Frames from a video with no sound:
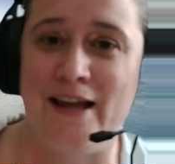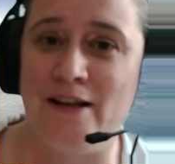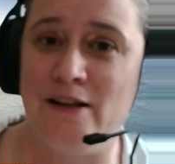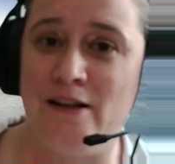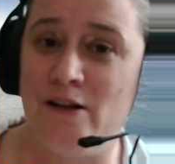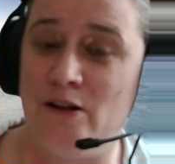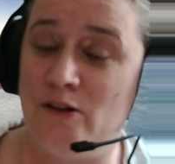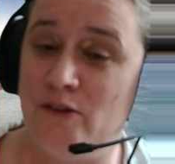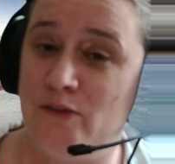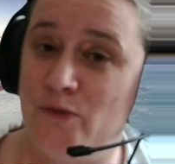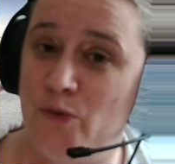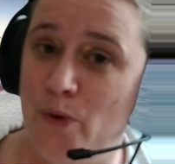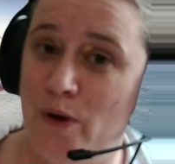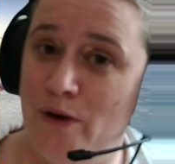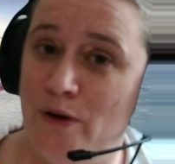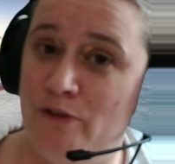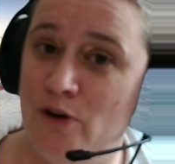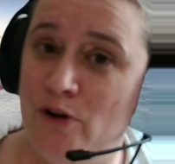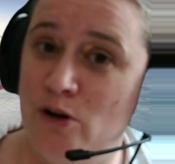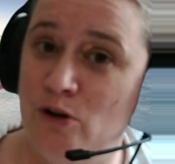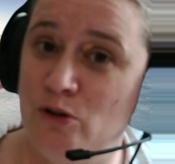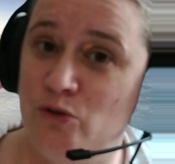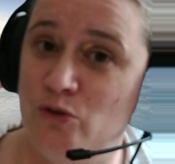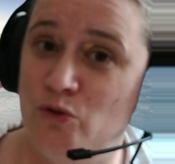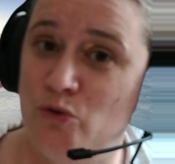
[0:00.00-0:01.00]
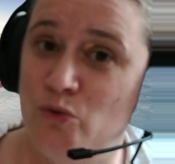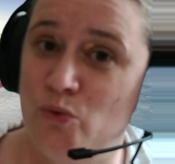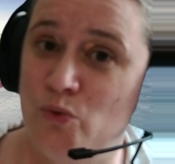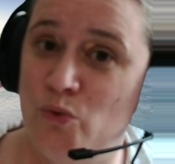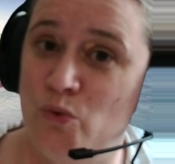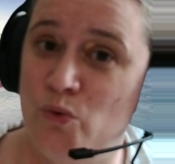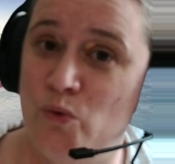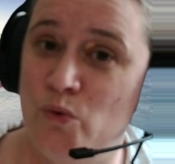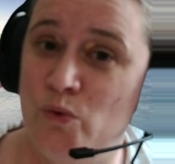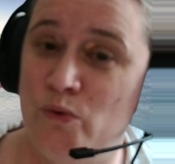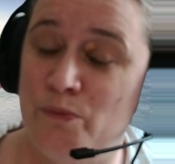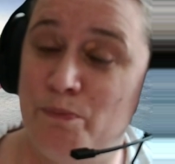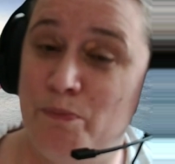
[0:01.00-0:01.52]
can travel
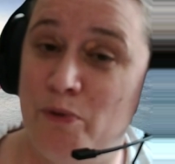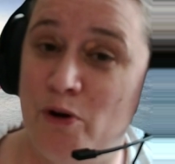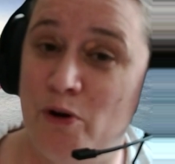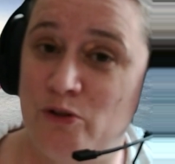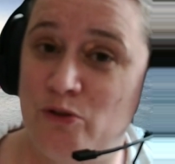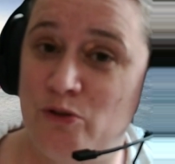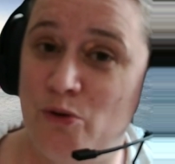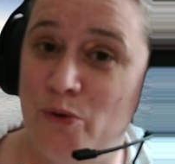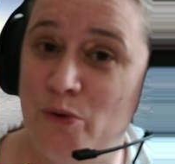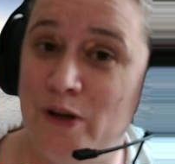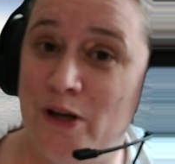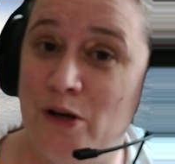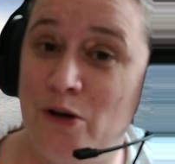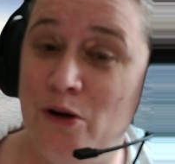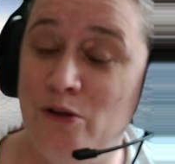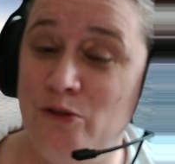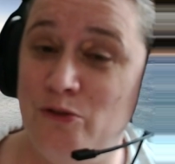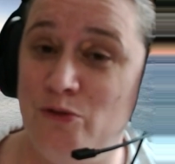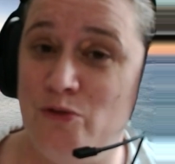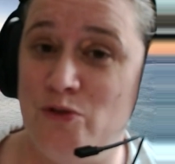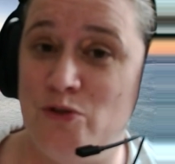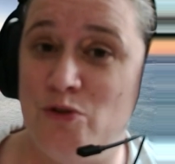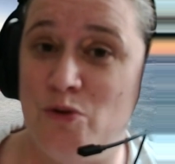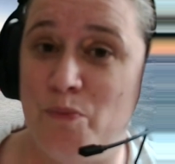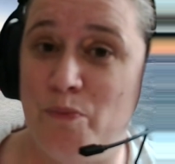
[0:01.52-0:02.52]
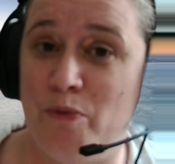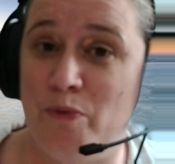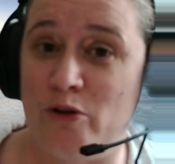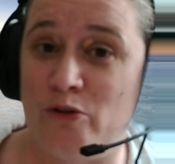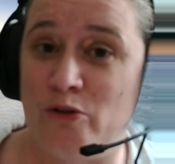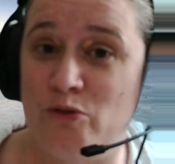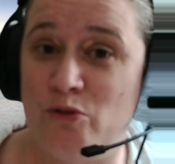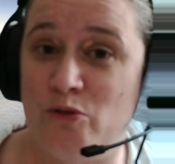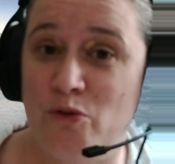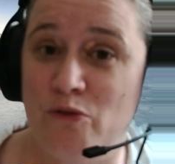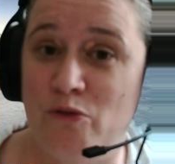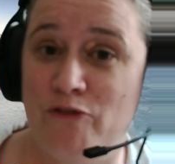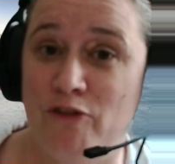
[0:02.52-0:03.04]
to Puerto Rico to
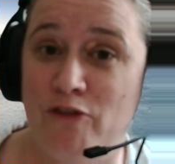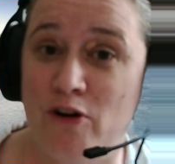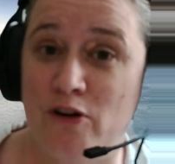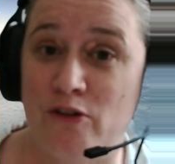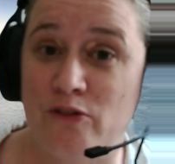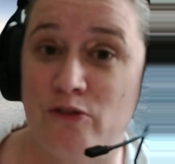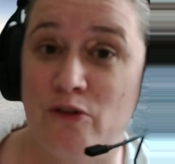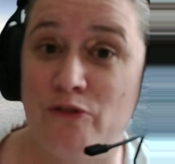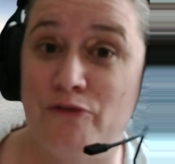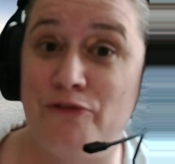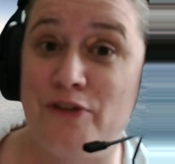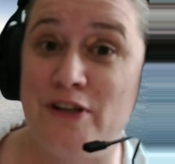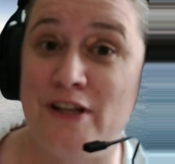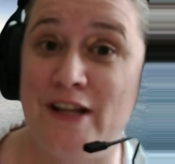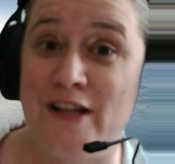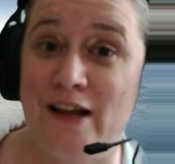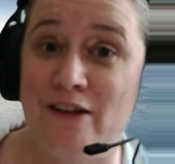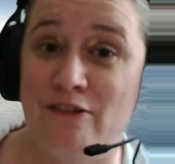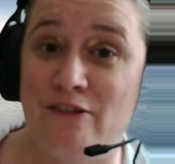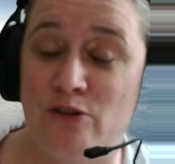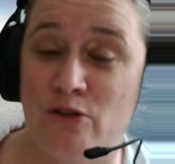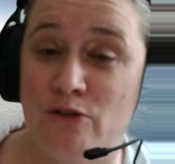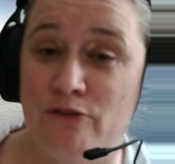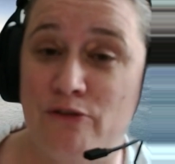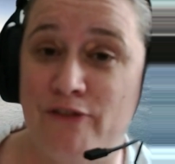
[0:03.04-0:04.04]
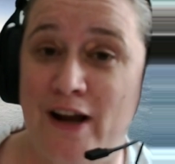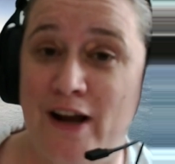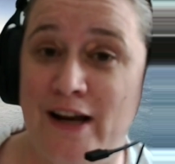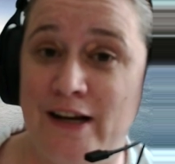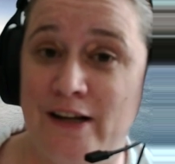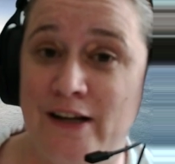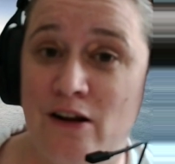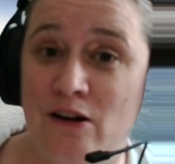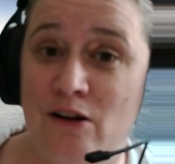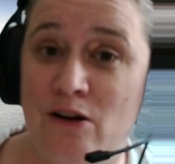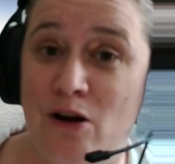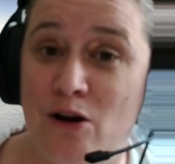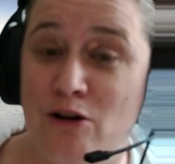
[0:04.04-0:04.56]
support you for the
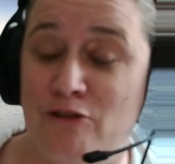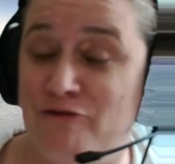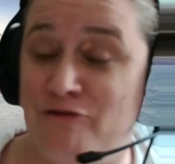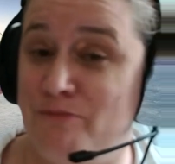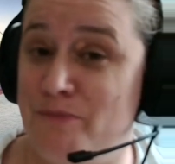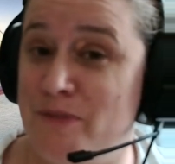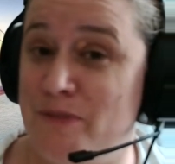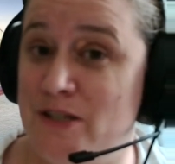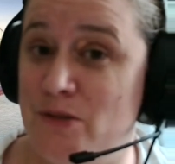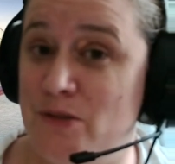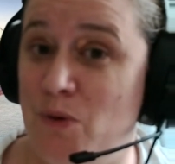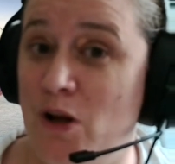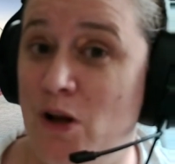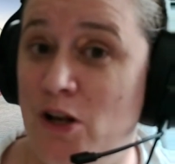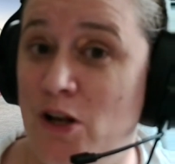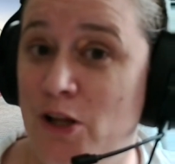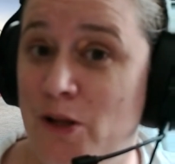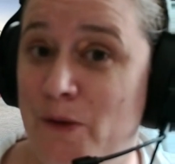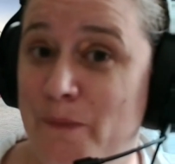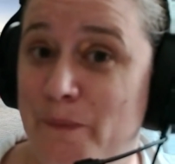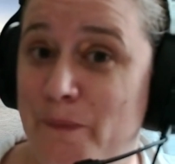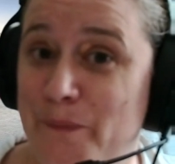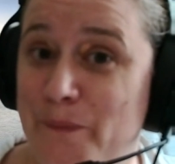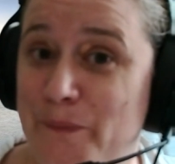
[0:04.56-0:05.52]
final of Miss World?